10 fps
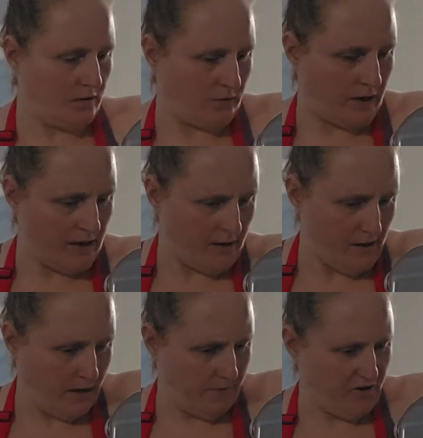Okay,
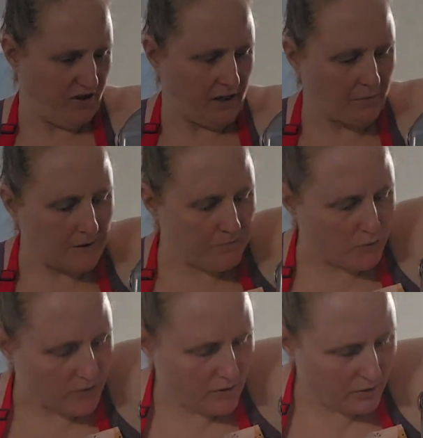I'm just going to give my
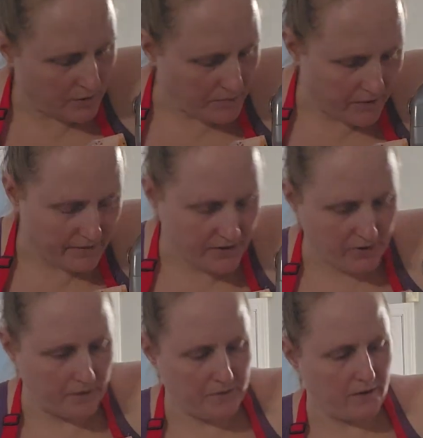bowl a bit of a
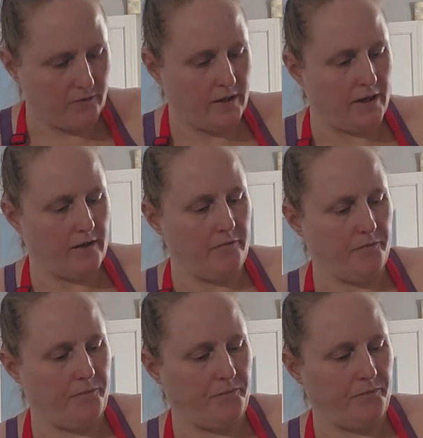scrape down right here.